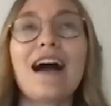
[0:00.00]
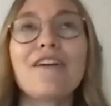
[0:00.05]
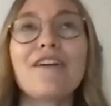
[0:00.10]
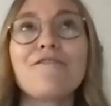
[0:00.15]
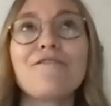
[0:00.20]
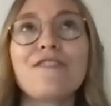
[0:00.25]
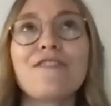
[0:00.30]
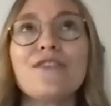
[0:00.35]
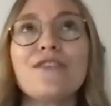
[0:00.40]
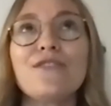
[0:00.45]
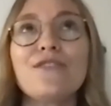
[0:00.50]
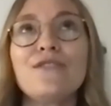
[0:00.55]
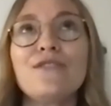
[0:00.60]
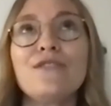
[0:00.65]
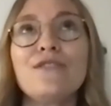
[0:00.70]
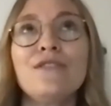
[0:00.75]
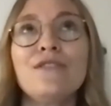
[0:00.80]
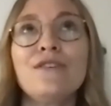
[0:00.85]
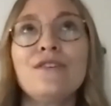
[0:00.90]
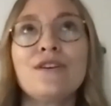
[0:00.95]
I
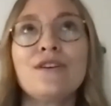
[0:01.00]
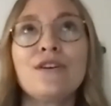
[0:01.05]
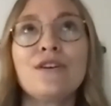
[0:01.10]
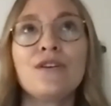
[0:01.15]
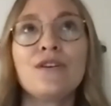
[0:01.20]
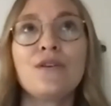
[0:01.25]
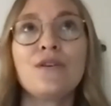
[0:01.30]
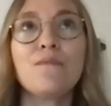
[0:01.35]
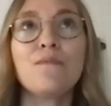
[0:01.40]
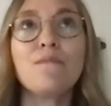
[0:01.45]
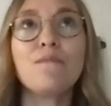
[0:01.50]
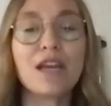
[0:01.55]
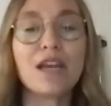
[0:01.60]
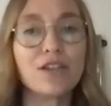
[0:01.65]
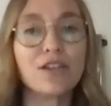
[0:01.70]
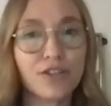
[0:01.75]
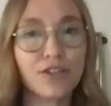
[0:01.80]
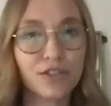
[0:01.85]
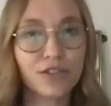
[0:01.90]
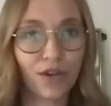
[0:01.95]
feel
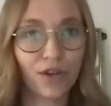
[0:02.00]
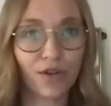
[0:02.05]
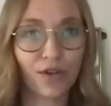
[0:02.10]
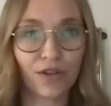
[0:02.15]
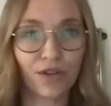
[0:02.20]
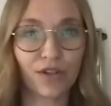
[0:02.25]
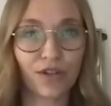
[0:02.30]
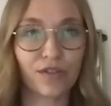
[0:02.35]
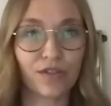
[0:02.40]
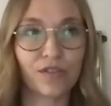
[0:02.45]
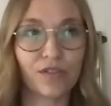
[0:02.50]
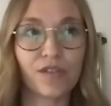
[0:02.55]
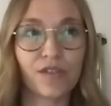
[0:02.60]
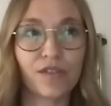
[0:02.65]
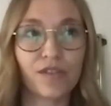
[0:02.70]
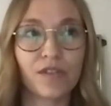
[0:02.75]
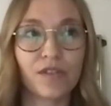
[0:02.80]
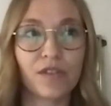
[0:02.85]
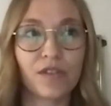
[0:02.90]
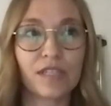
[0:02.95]
major
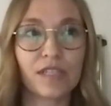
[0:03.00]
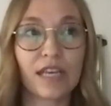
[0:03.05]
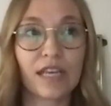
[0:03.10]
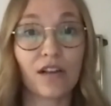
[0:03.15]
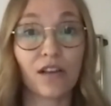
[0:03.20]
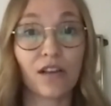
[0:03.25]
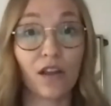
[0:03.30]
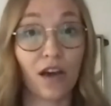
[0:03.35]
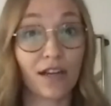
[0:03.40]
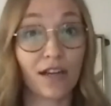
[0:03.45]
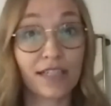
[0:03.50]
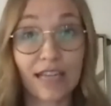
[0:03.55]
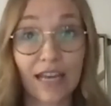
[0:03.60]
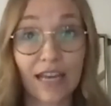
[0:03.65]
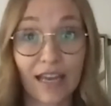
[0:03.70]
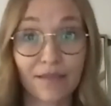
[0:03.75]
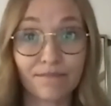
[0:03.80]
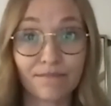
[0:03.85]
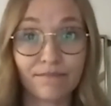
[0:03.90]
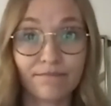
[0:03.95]
donors take a
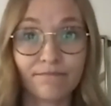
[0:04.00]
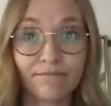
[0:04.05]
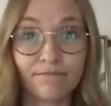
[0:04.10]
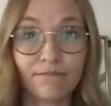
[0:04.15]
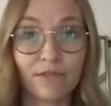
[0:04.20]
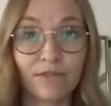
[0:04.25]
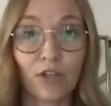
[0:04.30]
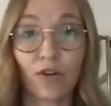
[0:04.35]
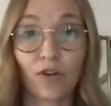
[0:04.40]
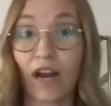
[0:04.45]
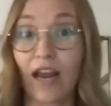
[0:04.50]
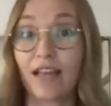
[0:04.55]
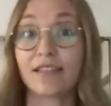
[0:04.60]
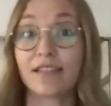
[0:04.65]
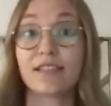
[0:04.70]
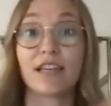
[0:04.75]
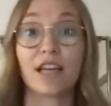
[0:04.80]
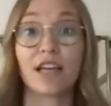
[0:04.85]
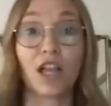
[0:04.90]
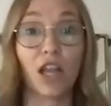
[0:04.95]
lot of time.
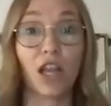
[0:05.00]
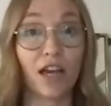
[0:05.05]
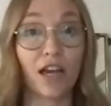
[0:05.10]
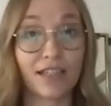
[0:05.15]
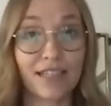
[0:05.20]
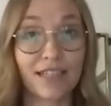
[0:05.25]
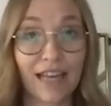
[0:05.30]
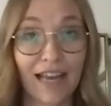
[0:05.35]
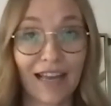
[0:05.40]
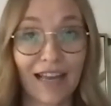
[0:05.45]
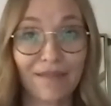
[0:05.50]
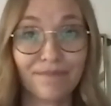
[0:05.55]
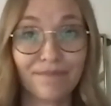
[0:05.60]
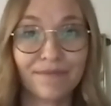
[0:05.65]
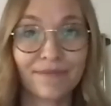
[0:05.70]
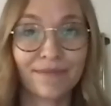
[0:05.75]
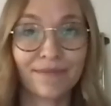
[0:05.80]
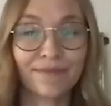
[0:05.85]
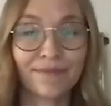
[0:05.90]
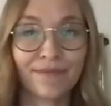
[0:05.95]
Grants take a lot of
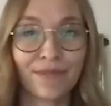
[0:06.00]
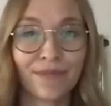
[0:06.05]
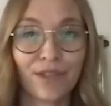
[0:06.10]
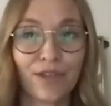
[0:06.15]
time.